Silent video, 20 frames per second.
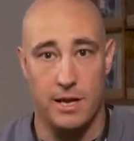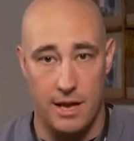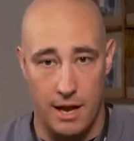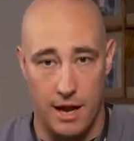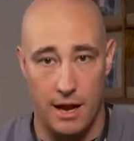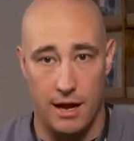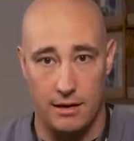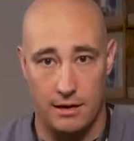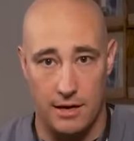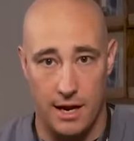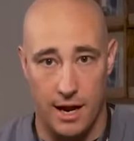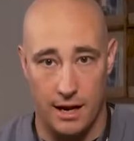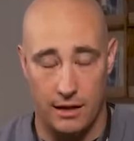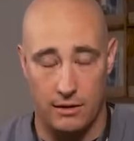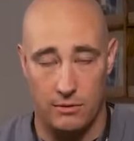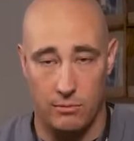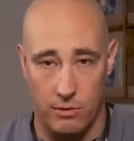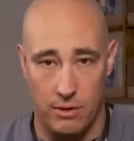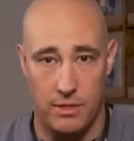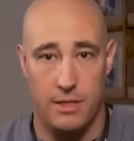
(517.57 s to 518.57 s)

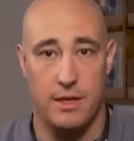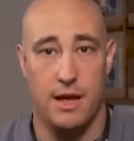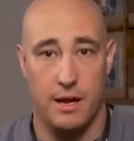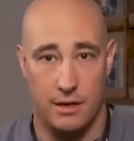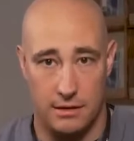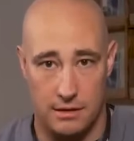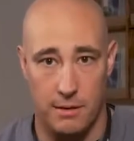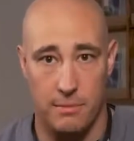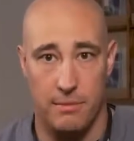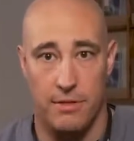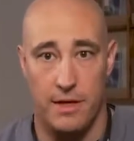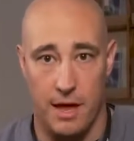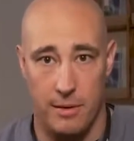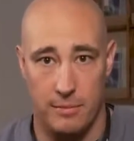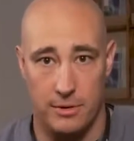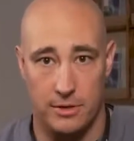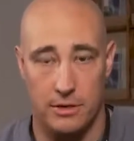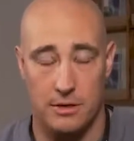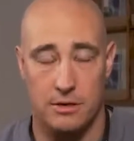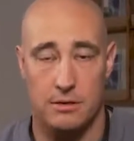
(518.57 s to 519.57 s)
contact with the
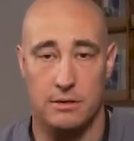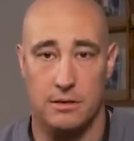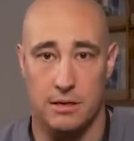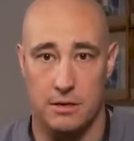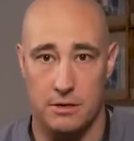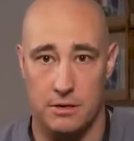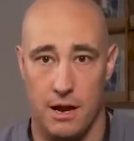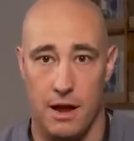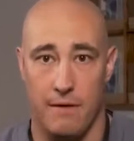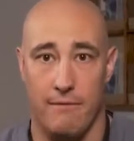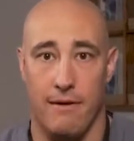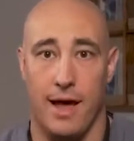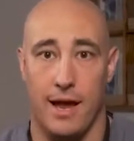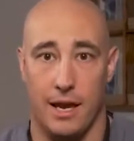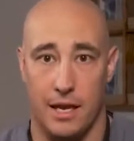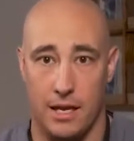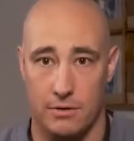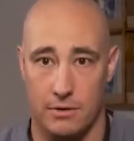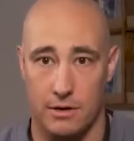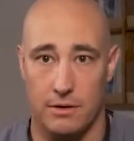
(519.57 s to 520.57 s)
exophthalmometer so that you have
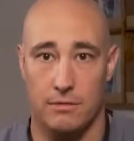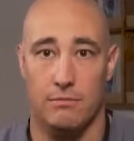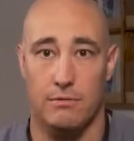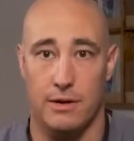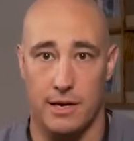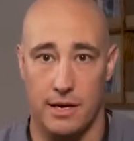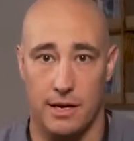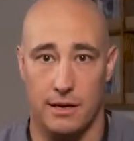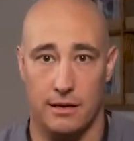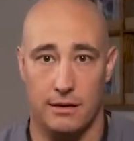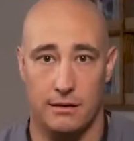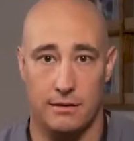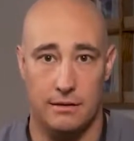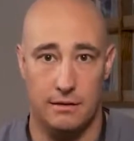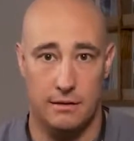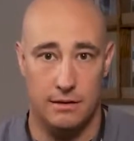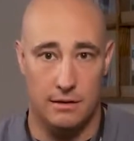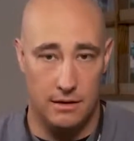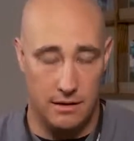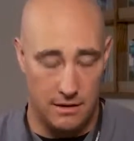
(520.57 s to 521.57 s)
accurate readings.